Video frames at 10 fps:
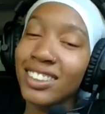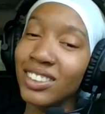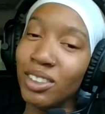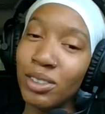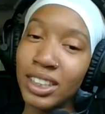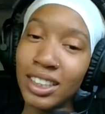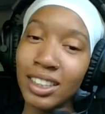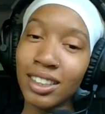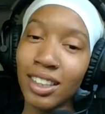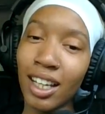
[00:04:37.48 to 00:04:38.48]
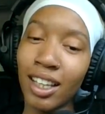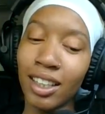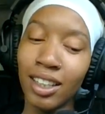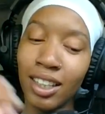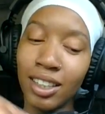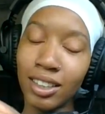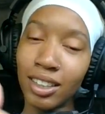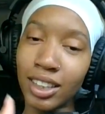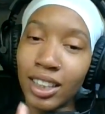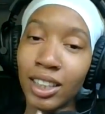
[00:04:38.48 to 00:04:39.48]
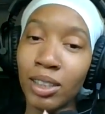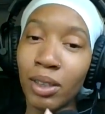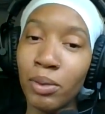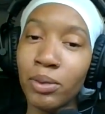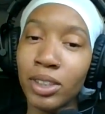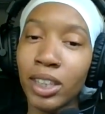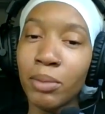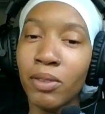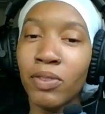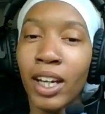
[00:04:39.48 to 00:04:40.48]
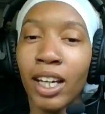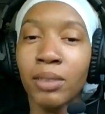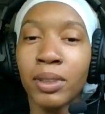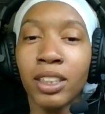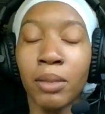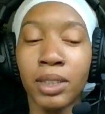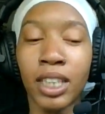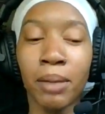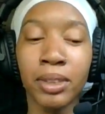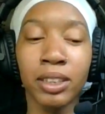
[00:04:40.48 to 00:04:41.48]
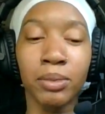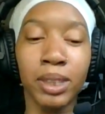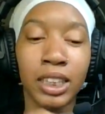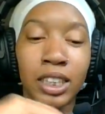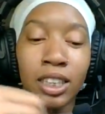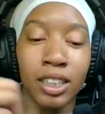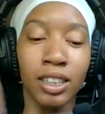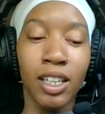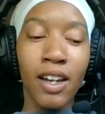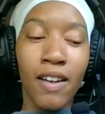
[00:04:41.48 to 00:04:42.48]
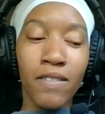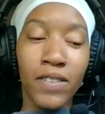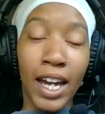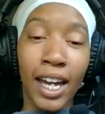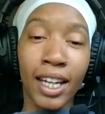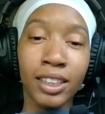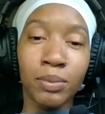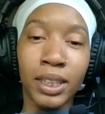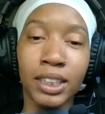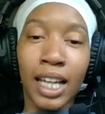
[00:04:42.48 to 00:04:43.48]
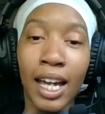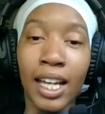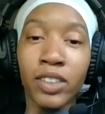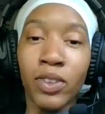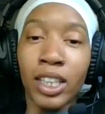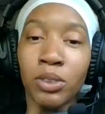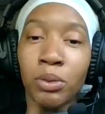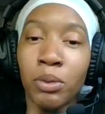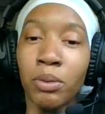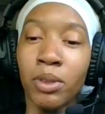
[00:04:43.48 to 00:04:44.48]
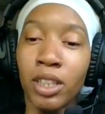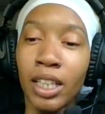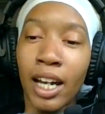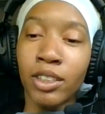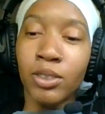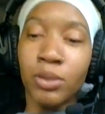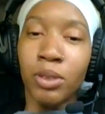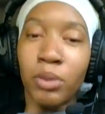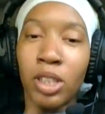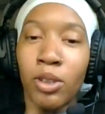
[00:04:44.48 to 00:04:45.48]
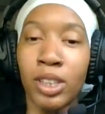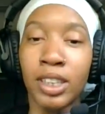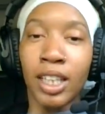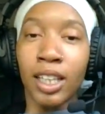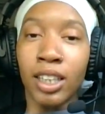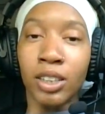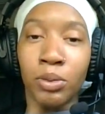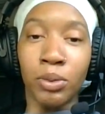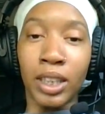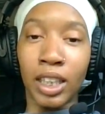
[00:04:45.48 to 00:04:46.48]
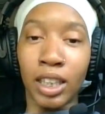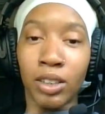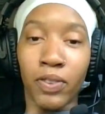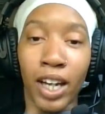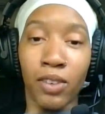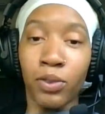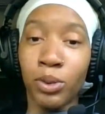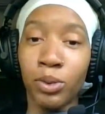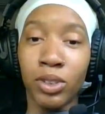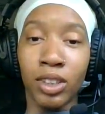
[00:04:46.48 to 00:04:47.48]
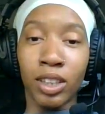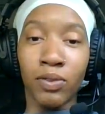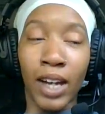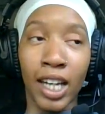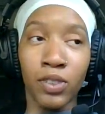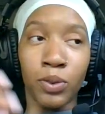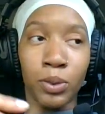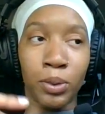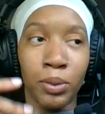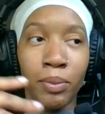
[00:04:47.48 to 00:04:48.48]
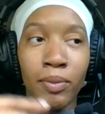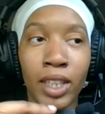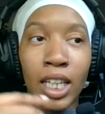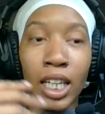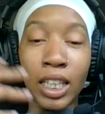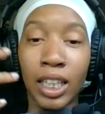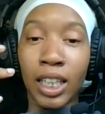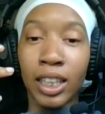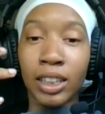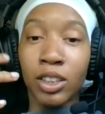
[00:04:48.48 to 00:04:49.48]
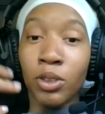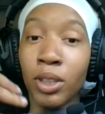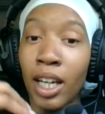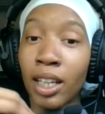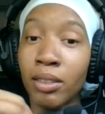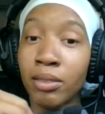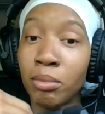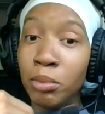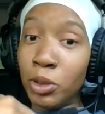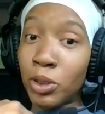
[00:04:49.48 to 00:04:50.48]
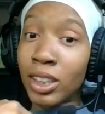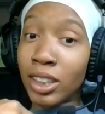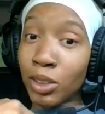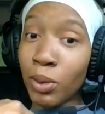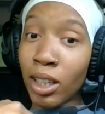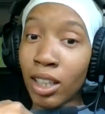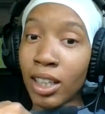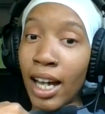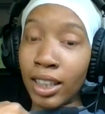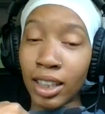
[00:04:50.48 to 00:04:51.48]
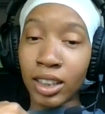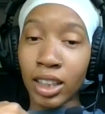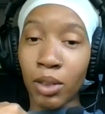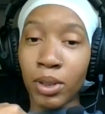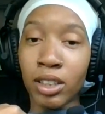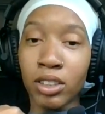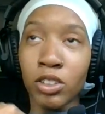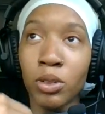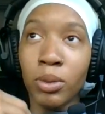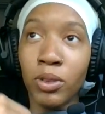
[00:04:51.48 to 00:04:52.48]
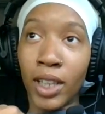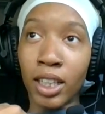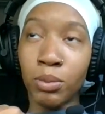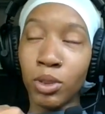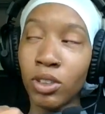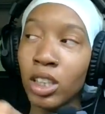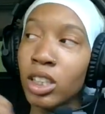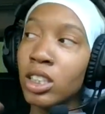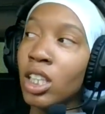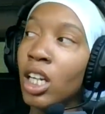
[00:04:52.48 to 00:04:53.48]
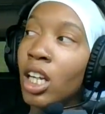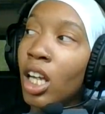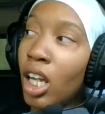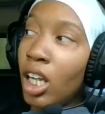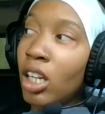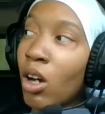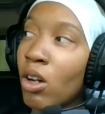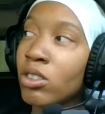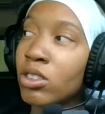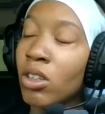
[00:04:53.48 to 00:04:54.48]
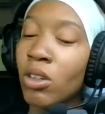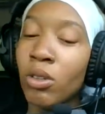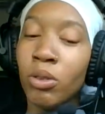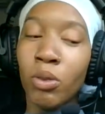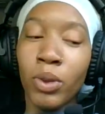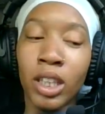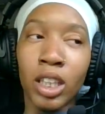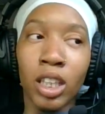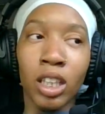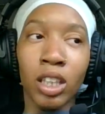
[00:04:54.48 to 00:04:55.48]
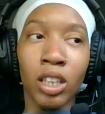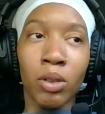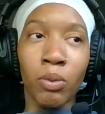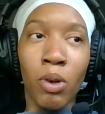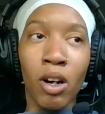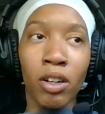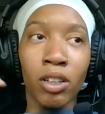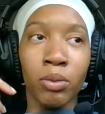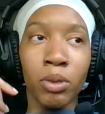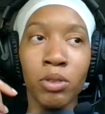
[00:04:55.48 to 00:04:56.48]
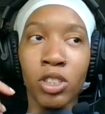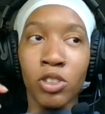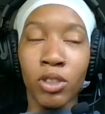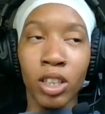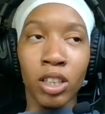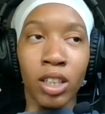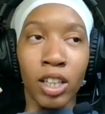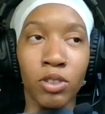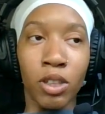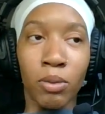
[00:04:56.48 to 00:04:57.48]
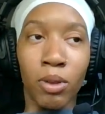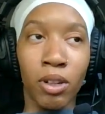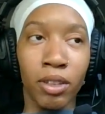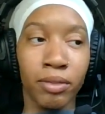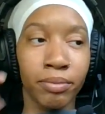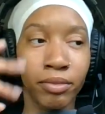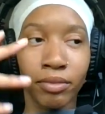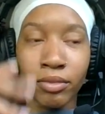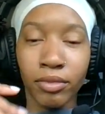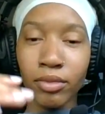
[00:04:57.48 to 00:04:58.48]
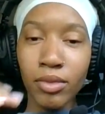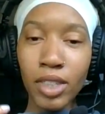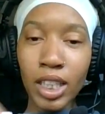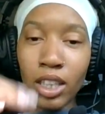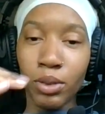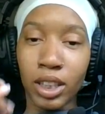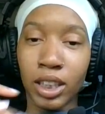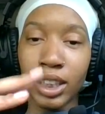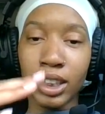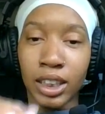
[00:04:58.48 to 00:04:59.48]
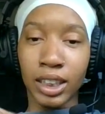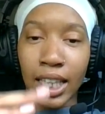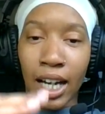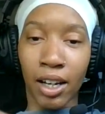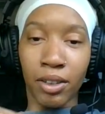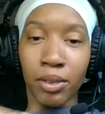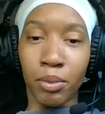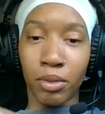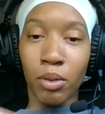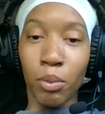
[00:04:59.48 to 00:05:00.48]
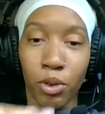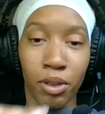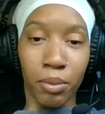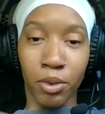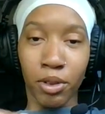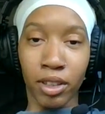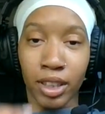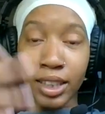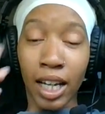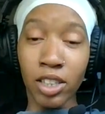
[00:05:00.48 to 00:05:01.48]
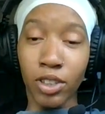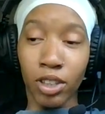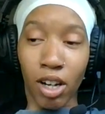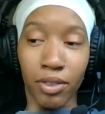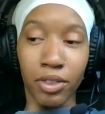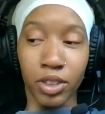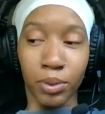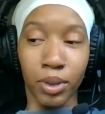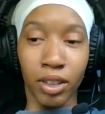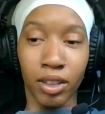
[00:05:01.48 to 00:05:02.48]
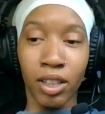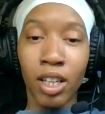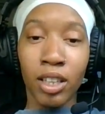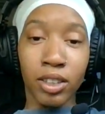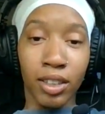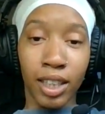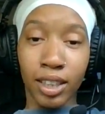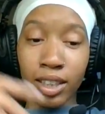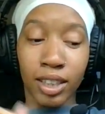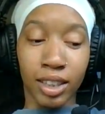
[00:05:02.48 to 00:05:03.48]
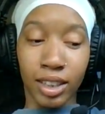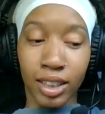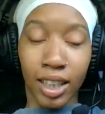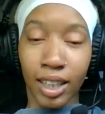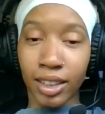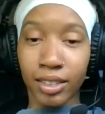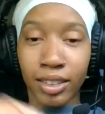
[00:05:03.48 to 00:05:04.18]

we were still like the slim like we were slimming fast because our metabolism is still fast but it's not as fast as when we were in high school and we noticed that because when we eat the fatty foods and fast food it does create mucus as well a lot of things that we consume creates mucus and also with the uh, water we were just drinking like straight water it was cleansing us out more and more because i drink coffee as well so that shit is just like